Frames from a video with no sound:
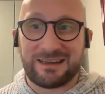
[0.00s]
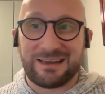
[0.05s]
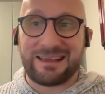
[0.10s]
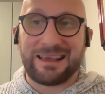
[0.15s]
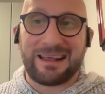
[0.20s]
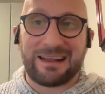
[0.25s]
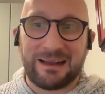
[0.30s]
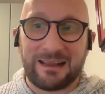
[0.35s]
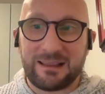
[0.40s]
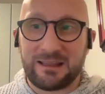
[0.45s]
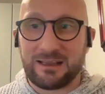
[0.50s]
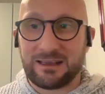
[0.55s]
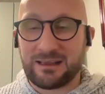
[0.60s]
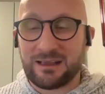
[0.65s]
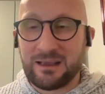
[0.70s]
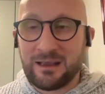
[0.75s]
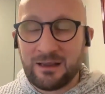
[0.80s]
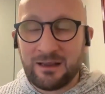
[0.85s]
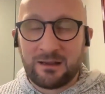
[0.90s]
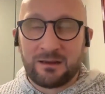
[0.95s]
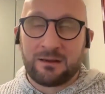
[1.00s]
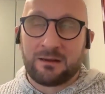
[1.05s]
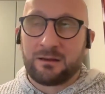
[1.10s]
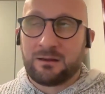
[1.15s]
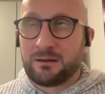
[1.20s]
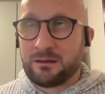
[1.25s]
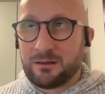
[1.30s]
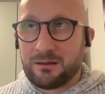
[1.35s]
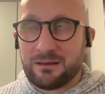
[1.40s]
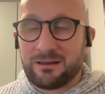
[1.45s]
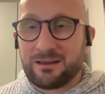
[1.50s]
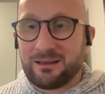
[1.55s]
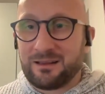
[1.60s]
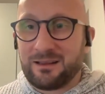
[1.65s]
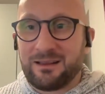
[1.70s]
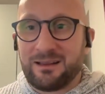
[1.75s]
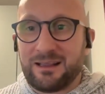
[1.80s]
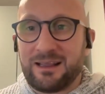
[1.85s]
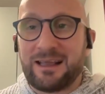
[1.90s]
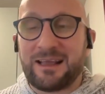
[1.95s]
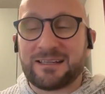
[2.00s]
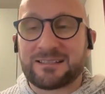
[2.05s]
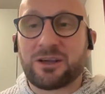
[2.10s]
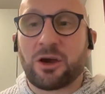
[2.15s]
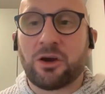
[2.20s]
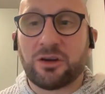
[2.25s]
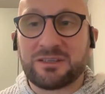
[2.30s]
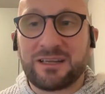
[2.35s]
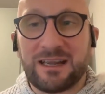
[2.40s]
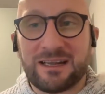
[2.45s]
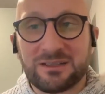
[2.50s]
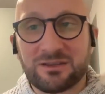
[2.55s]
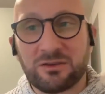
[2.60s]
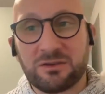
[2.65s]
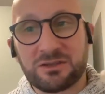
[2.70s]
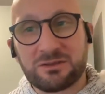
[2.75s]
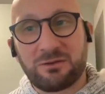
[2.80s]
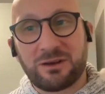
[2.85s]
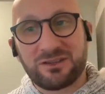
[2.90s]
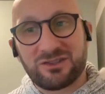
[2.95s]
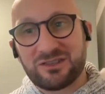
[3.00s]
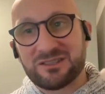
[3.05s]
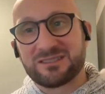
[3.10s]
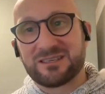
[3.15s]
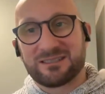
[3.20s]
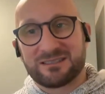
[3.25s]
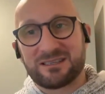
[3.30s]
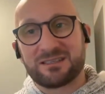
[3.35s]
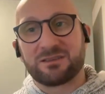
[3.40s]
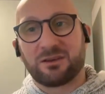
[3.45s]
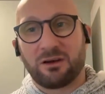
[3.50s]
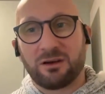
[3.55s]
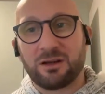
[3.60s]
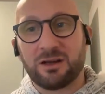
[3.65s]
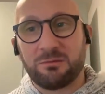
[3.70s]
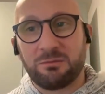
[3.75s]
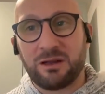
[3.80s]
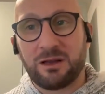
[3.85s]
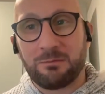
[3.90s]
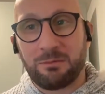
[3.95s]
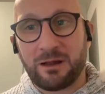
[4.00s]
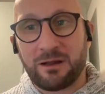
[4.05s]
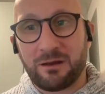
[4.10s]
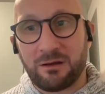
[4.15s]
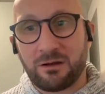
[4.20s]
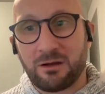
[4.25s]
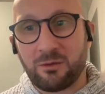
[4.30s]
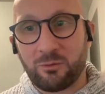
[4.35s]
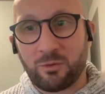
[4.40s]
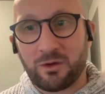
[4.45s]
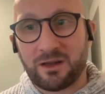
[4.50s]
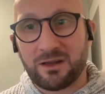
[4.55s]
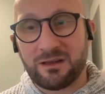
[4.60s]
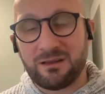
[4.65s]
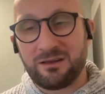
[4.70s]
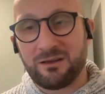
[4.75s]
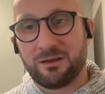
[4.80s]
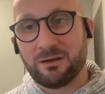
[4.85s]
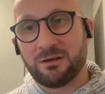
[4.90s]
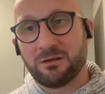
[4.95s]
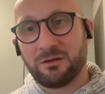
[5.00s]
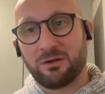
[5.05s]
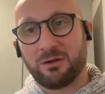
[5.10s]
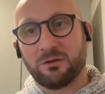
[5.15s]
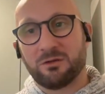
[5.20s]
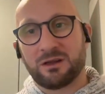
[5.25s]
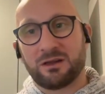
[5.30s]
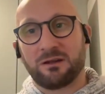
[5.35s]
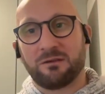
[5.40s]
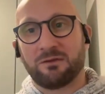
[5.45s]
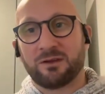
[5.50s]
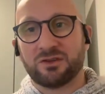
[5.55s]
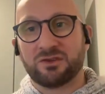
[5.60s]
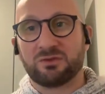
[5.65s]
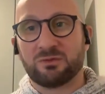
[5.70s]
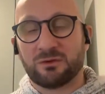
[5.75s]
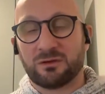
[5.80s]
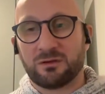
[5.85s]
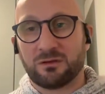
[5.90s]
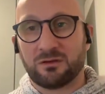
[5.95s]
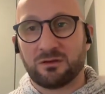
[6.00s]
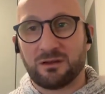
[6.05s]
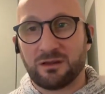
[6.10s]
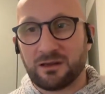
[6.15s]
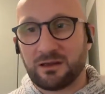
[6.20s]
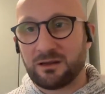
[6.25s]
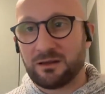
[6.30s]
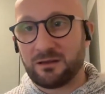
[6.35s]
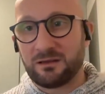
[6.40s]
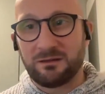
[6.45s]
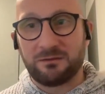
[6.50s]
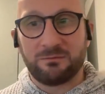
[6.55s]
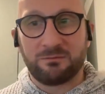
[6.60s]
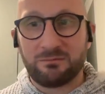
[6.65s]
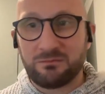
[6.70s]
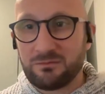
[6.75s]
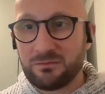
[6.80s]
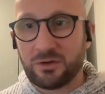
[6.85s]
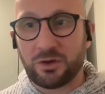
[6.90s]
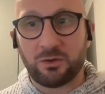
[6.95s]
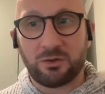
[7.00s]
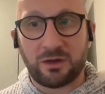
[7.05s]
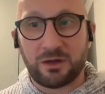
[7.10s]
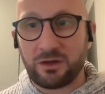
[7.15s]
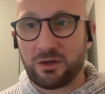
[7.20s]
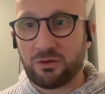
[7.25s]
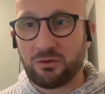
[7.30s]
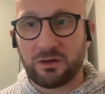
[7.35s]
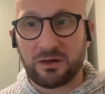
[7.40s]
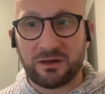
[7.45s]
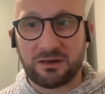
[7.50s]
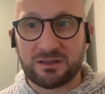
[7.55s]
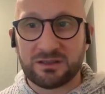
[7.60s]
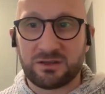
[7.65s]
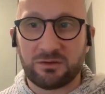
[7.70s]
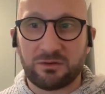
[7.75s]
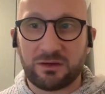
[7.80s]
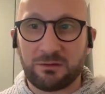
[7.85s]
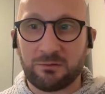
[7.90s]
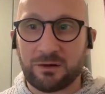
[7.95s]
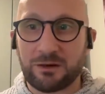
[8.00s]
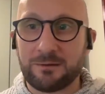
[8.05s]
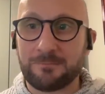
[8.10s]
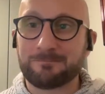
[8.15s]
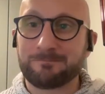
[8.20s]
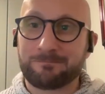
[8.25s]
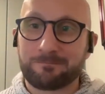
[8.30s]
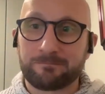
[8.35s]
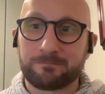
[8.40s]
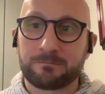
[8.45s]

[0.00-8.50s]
And again, I think it's hard to answer those questions because it's all going to be dependent on what your your individual uh, unit unit is doing, right?